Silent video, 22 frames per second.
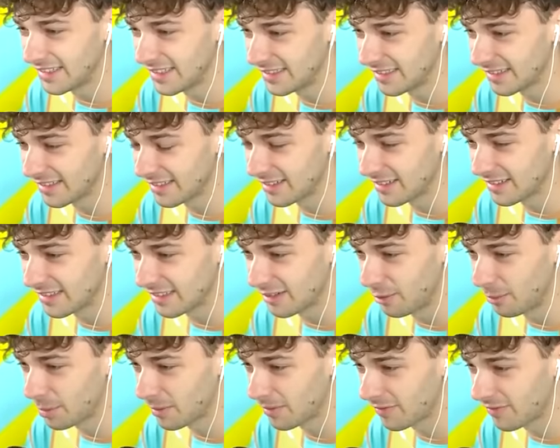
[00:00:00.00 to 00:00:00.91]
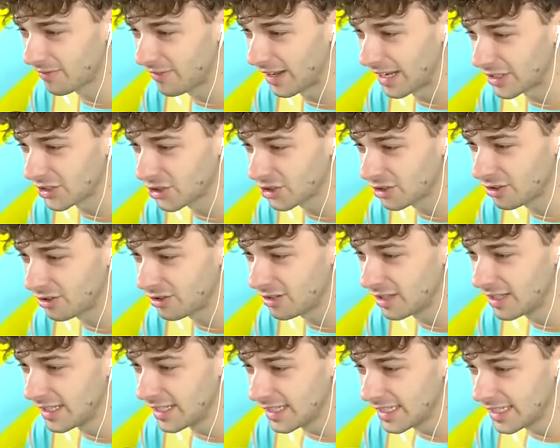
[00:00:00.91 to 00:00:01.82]
He just looks so
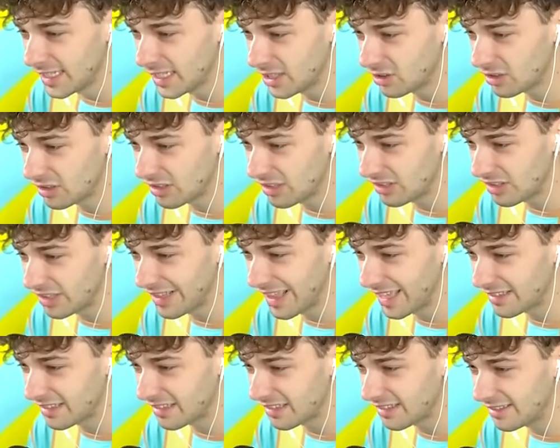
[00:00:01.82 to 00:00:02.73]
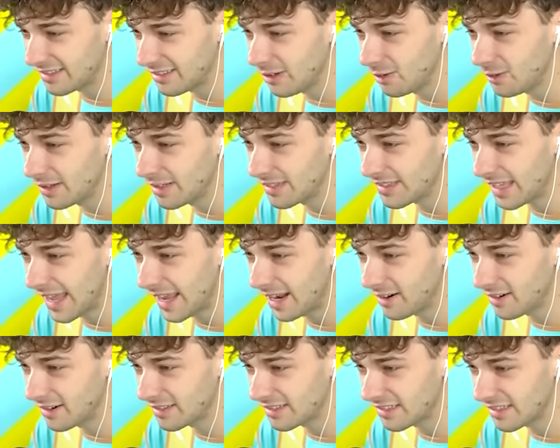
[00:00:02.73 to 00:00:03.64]
professional. He just is in that suit. His
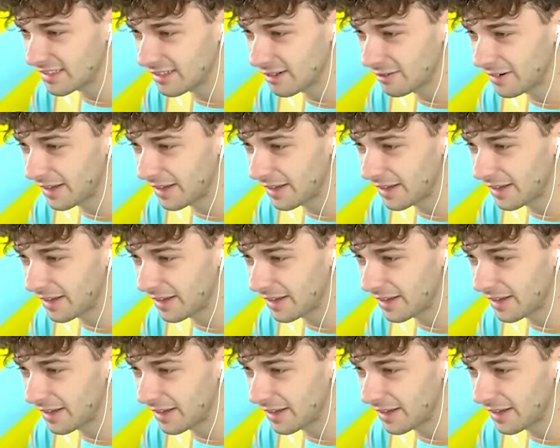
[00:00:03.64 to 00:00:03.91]
hair is just so